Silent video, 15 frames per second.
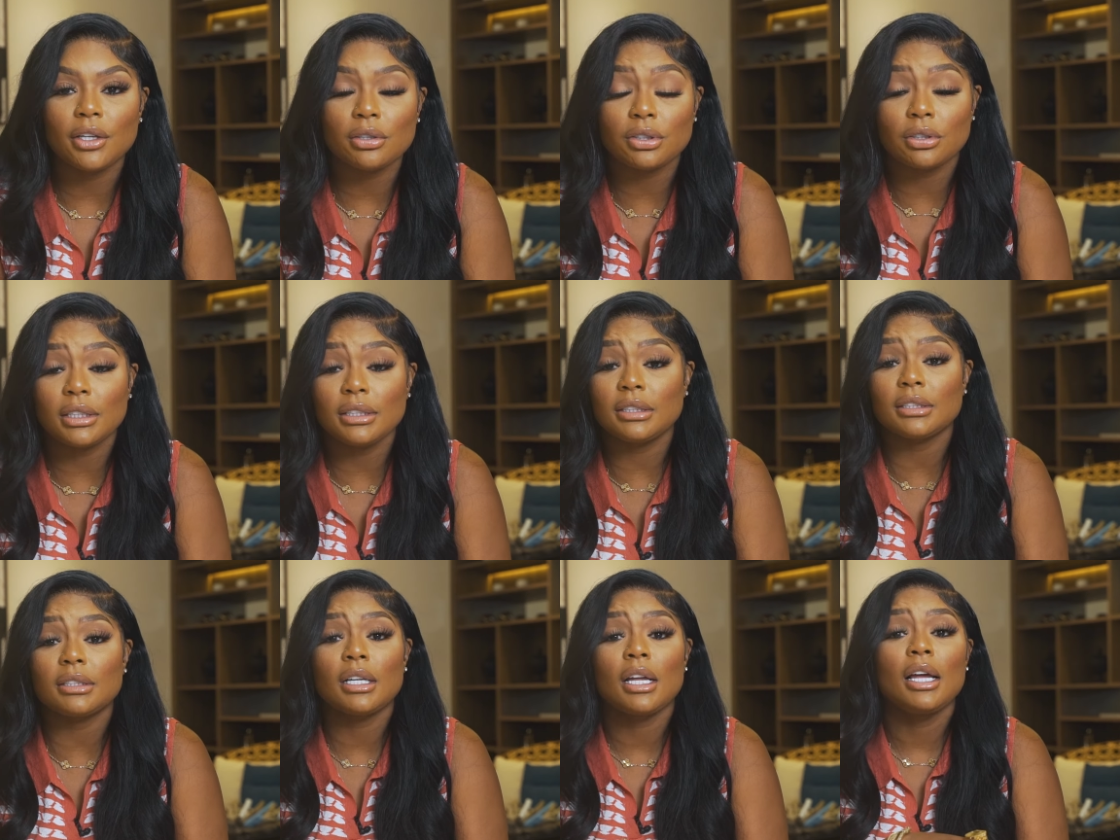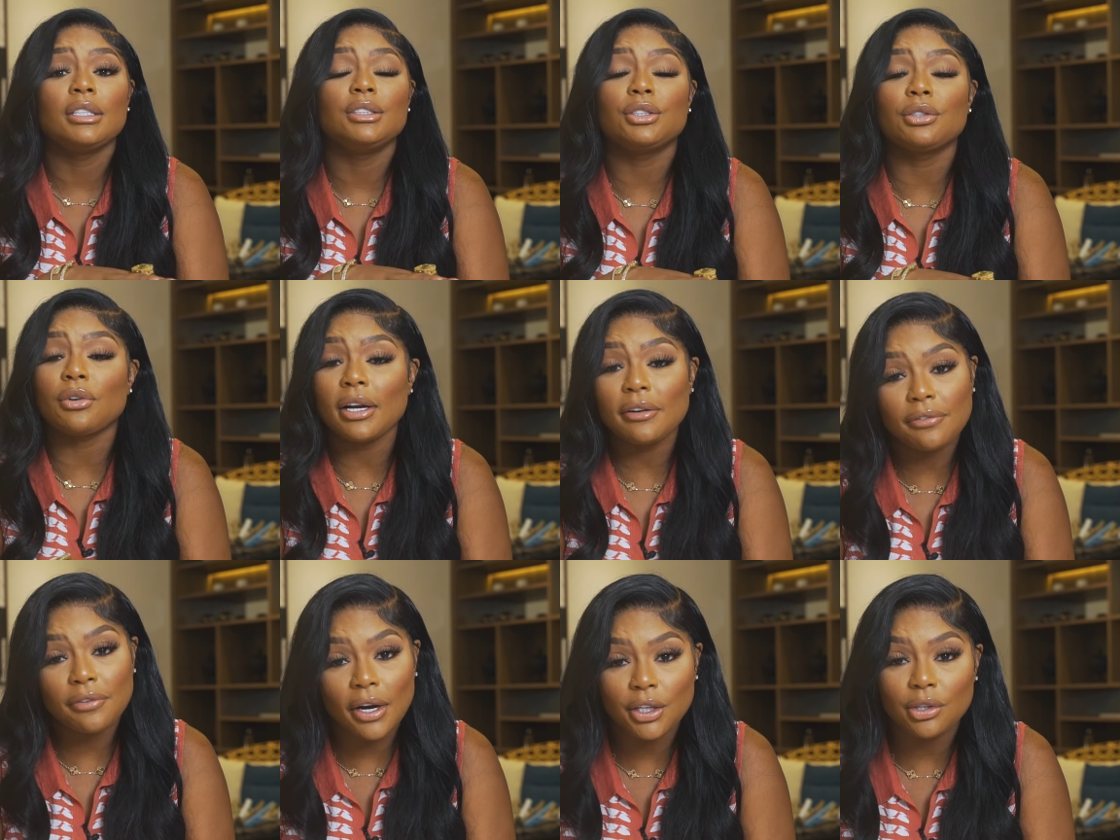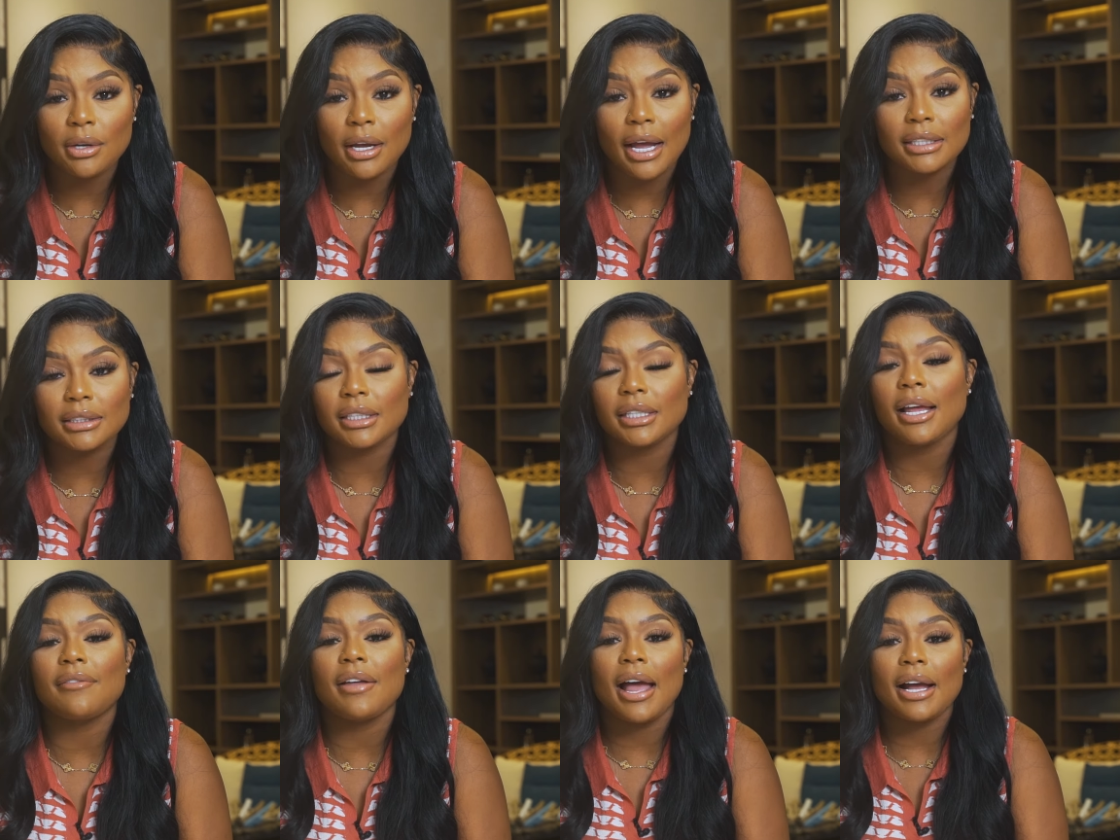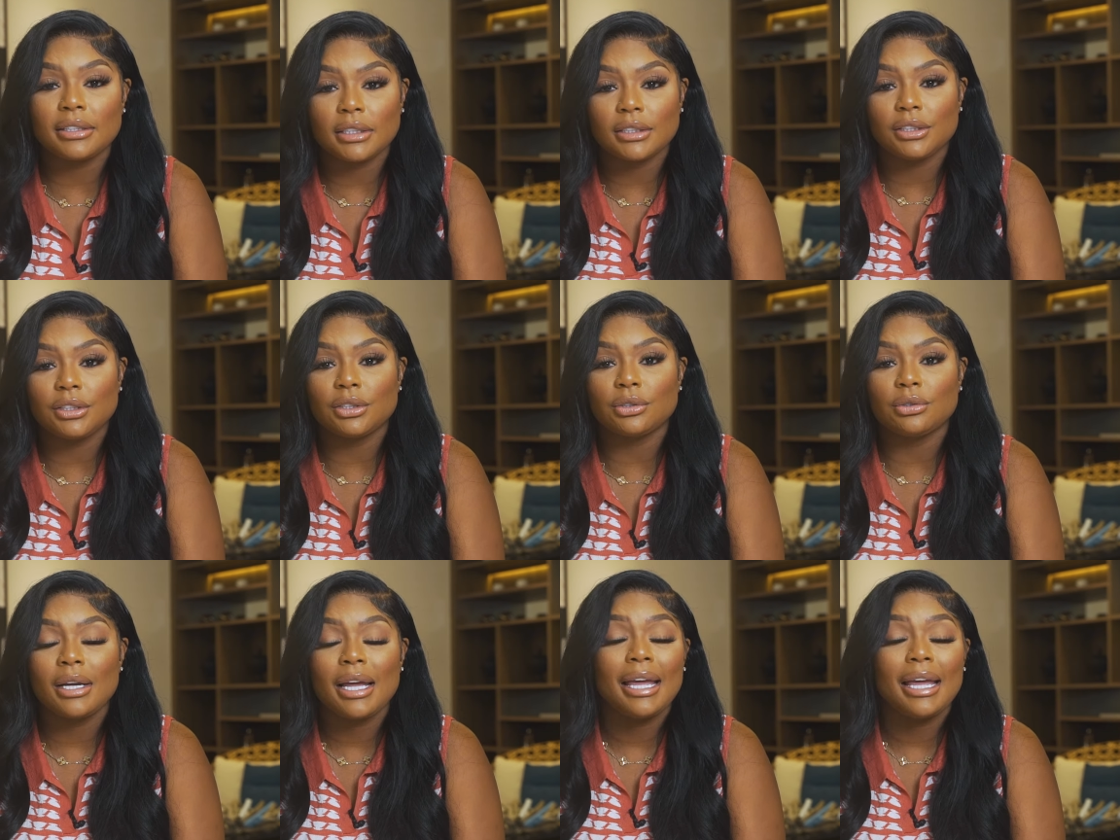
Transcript: So this is direct freight you guys can have access to.